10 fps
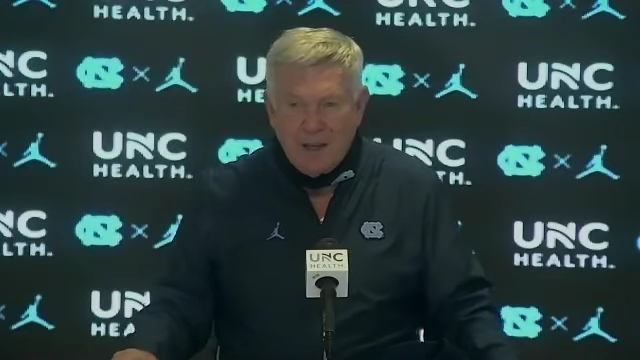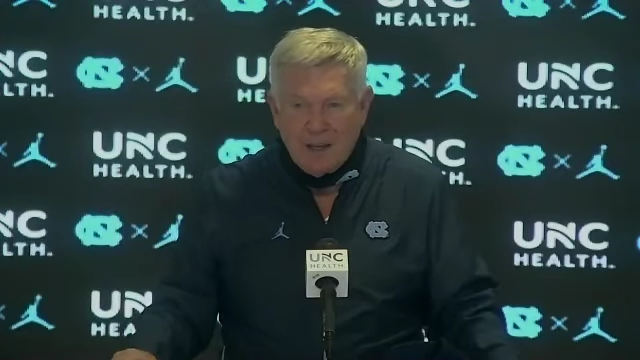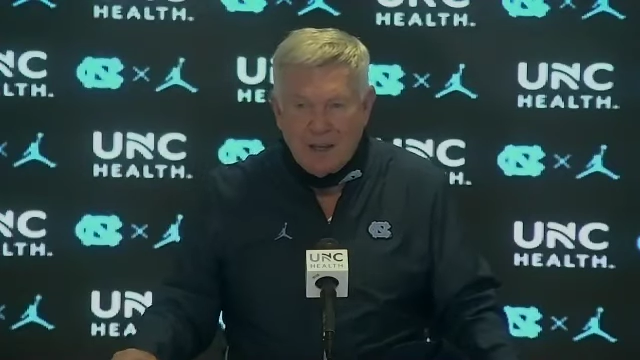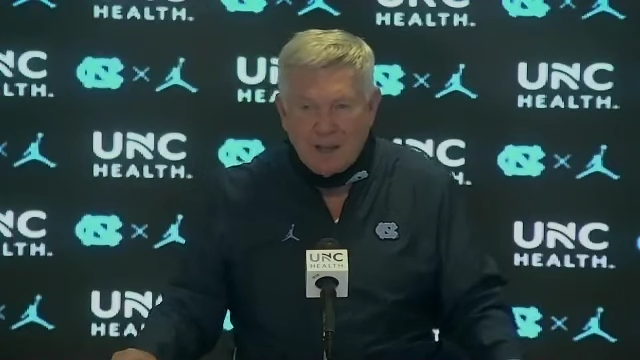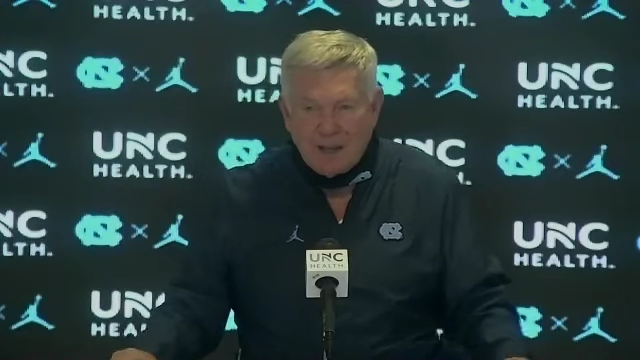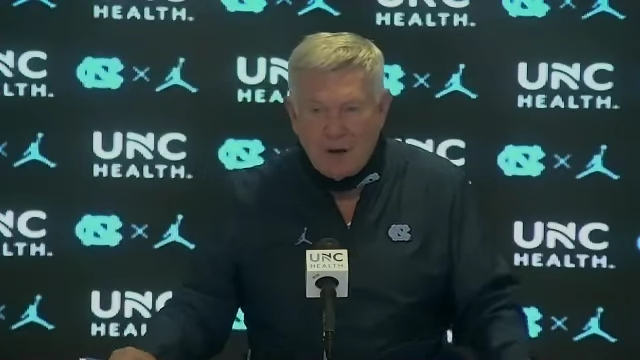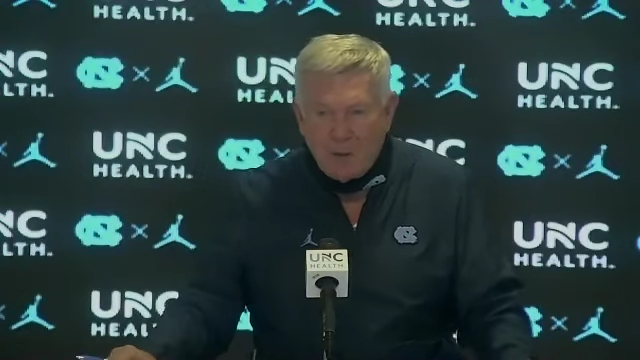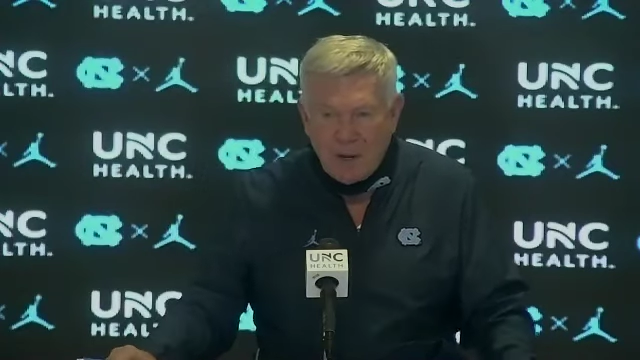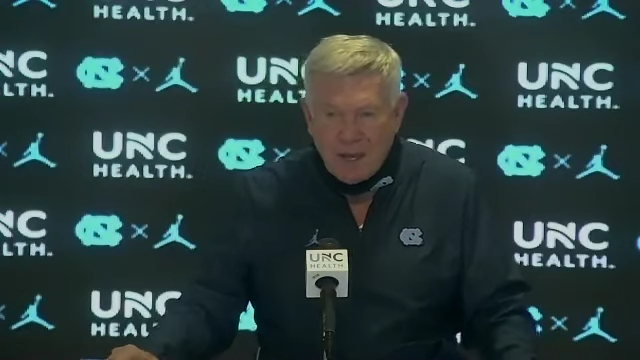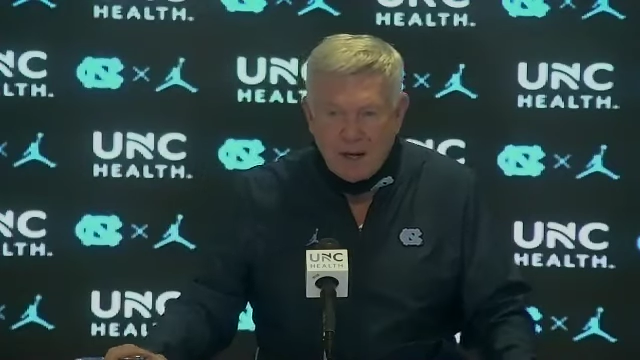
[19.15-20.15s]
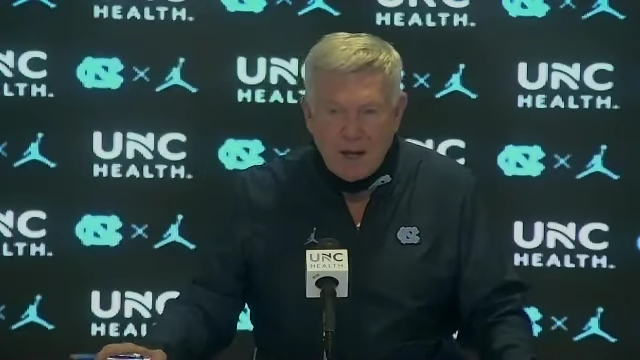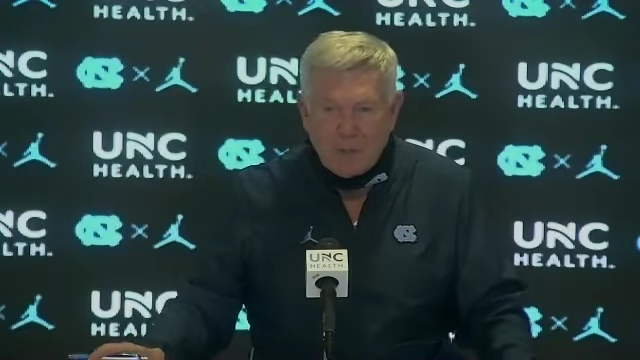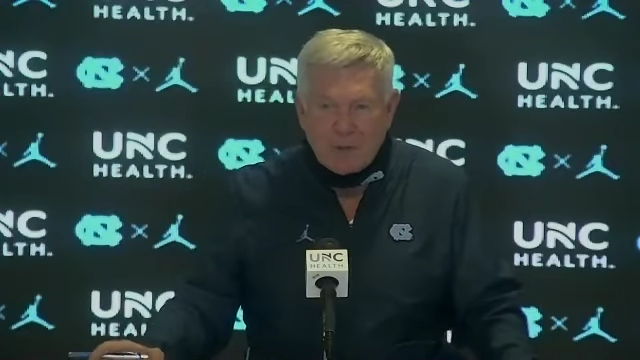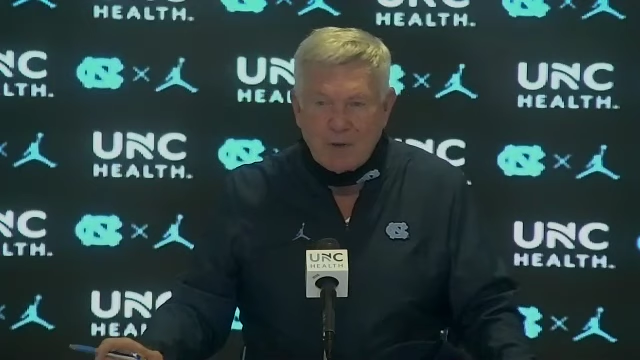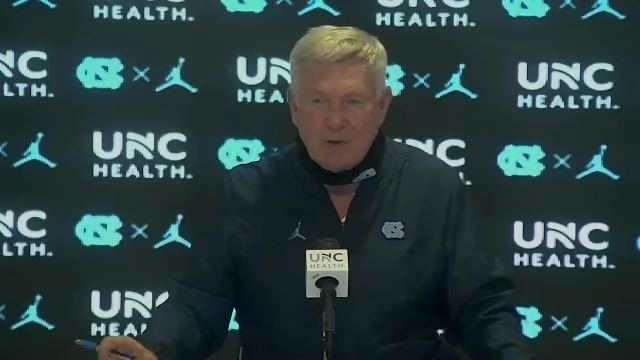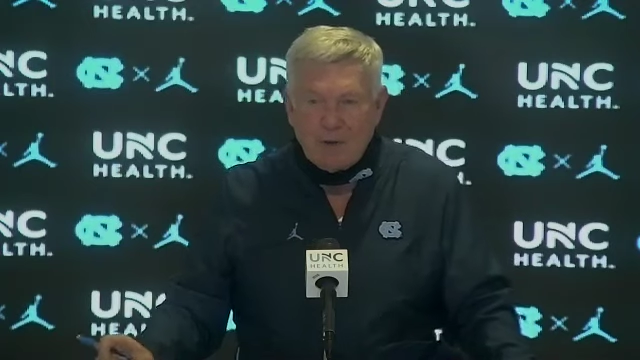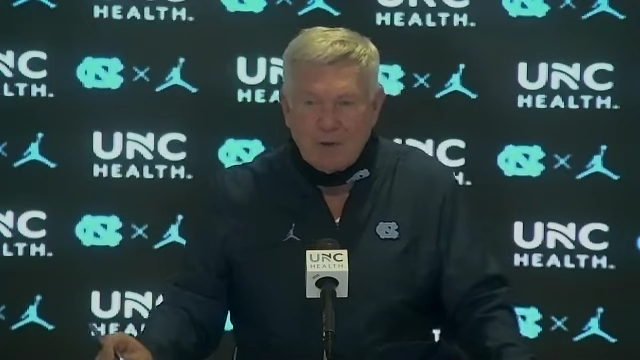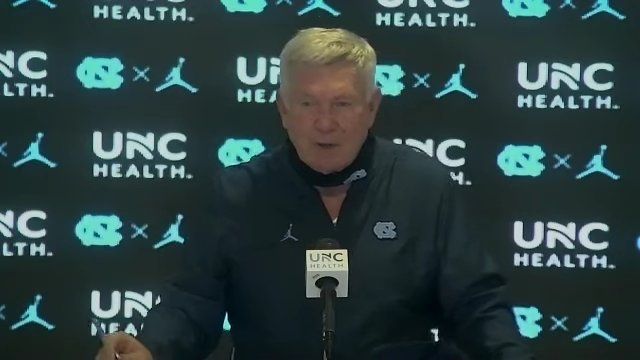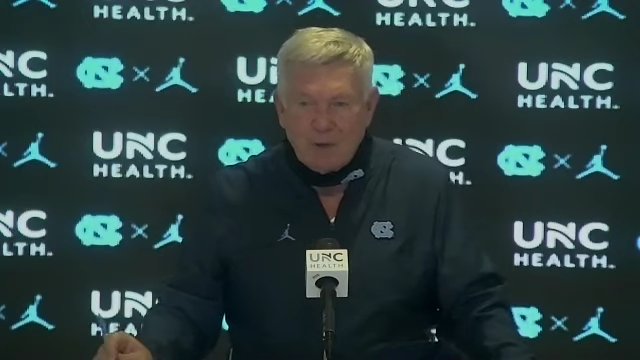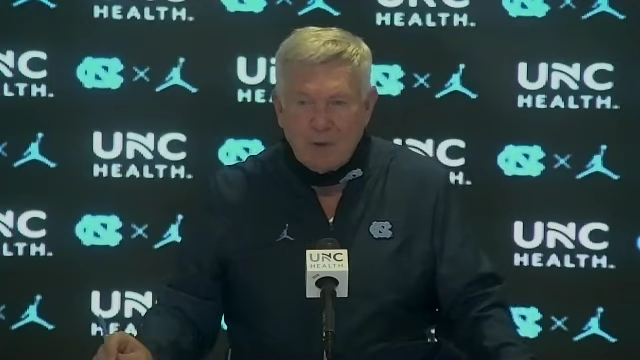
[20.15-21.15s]
And I thought we had an opportunity
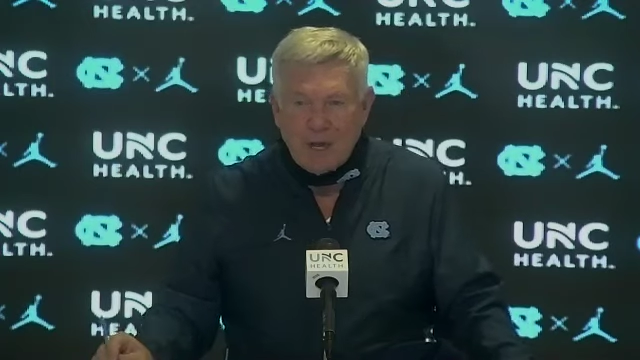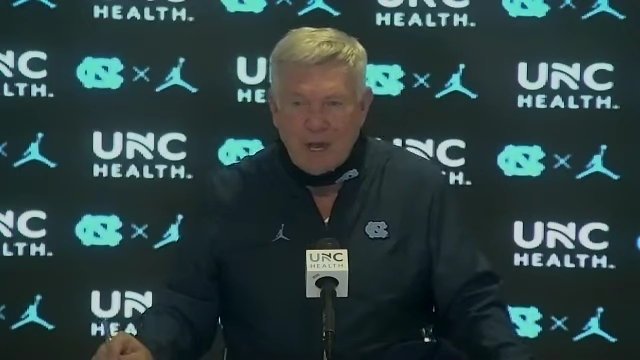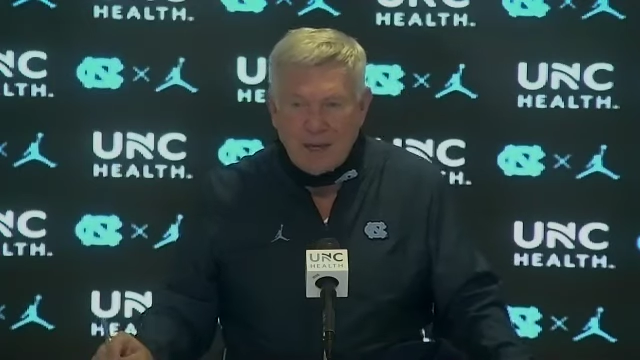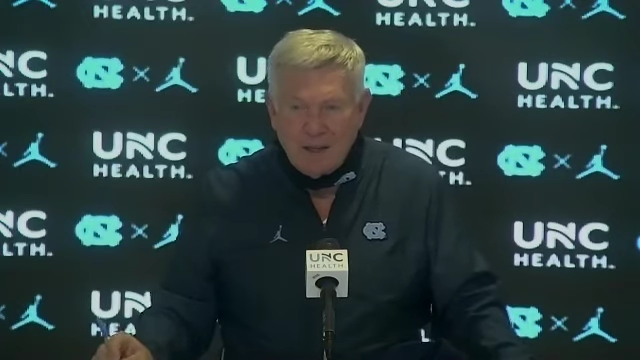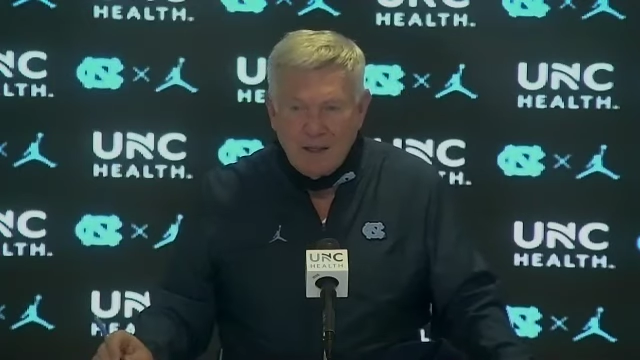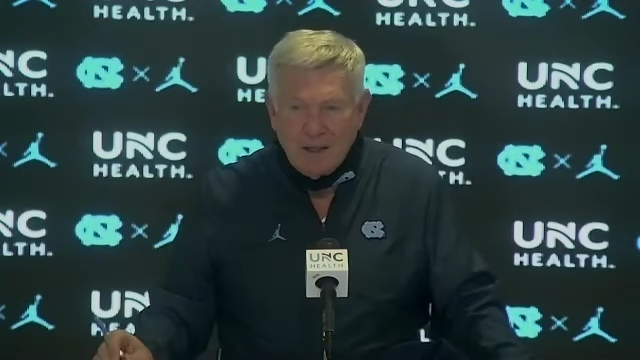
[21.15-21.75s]
to do that.